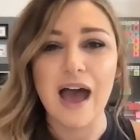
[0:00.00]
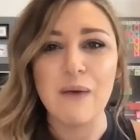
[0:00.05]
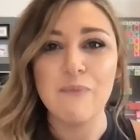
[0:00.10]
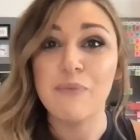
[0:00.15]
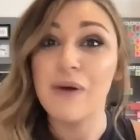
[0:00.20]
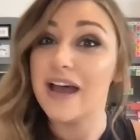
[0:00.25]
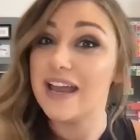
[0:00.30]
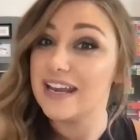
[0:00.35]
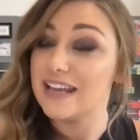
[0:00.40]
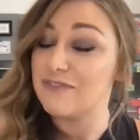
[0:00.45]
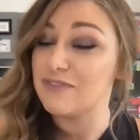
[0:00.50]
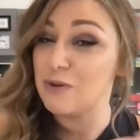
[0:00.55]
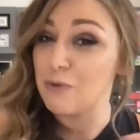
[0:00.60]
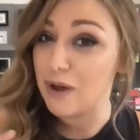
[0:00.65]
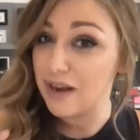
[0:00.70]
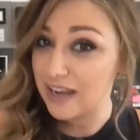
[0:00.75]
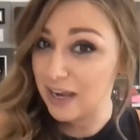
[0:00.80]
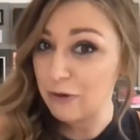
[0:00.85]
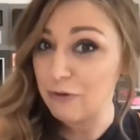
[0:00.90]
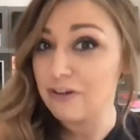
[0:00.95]
But if you want
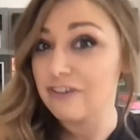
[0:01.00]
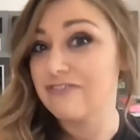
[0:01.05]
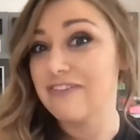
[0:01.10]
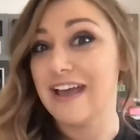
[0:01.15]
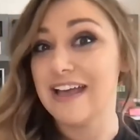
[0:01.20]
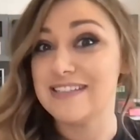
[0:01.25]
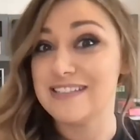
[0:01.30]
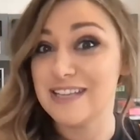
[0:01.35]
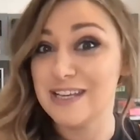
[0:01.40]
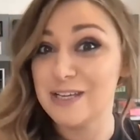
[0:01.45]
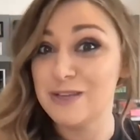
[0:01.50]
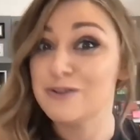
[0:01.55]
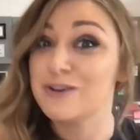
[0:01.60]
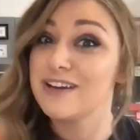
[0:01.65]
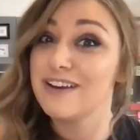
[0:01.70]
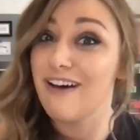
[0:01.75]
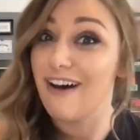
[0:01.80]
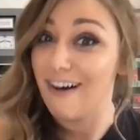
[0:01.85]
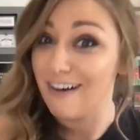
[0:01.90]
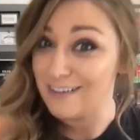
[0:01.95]
to get real fancy, you
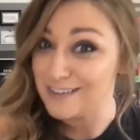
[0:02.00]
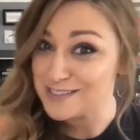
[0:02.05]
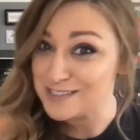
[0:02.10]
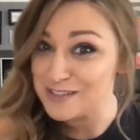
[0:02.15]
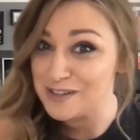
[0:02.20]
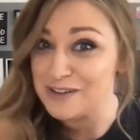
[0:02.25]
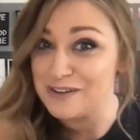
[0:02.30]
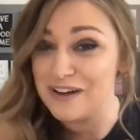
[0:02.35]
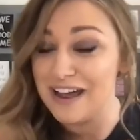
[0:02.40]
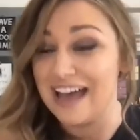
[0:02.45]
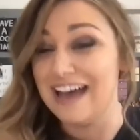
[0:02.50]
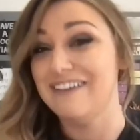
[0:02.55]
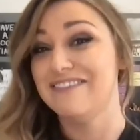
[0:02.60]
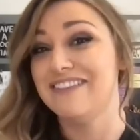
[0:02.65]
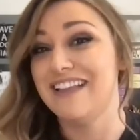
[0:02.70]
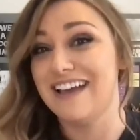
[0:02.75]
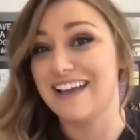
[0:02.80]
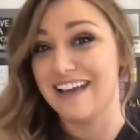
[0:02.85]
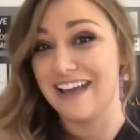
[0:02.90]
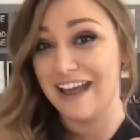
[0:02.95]
could also have
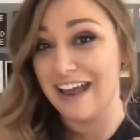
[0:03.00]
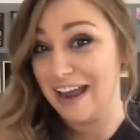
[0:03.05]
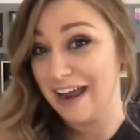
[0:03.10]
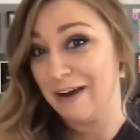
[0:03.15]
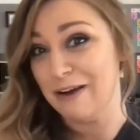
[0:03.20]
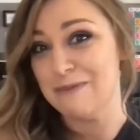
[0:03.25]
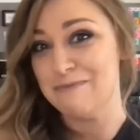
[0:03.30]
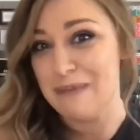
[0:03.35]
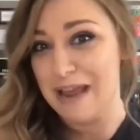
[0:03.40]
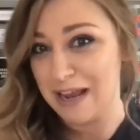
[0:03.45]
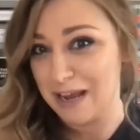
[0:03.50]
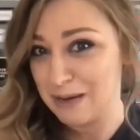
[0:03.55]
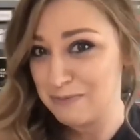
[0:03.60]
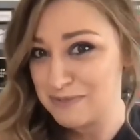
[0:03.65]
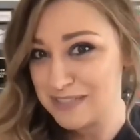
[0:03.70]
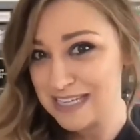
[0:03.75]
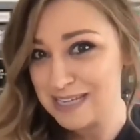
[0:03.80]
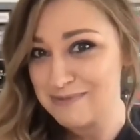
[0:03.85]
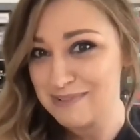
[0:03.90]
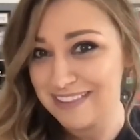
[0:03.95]
like a hair and makeup
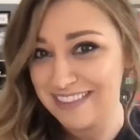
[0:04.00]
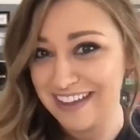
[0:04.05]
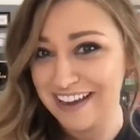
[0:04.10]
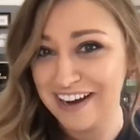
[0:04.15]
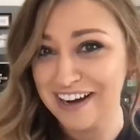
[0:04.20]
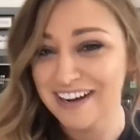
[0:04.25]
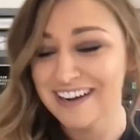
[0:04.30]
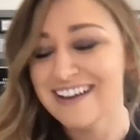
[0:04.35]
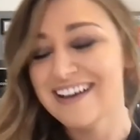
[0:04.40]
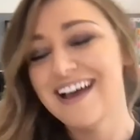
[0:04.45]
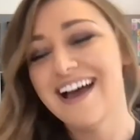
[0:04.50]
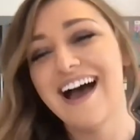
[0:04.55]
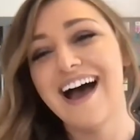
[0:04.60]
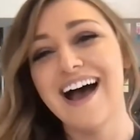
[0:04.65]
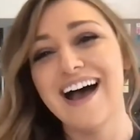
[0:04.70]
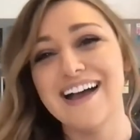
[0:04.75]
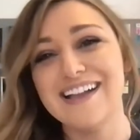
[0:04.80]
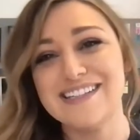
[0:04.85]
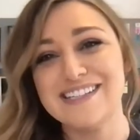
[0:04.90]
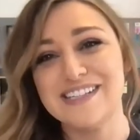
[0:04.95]
team in there
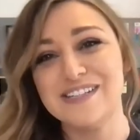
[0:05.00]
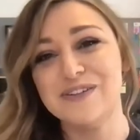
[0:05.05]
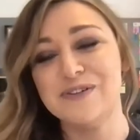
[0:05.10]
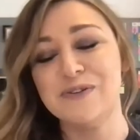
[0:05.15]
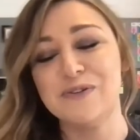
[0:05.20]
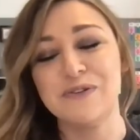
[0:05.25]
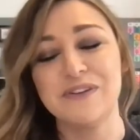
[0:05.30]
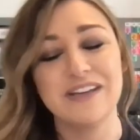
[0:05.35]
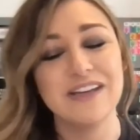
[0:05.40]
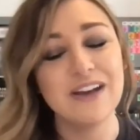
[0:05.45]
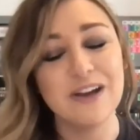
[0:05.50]
to,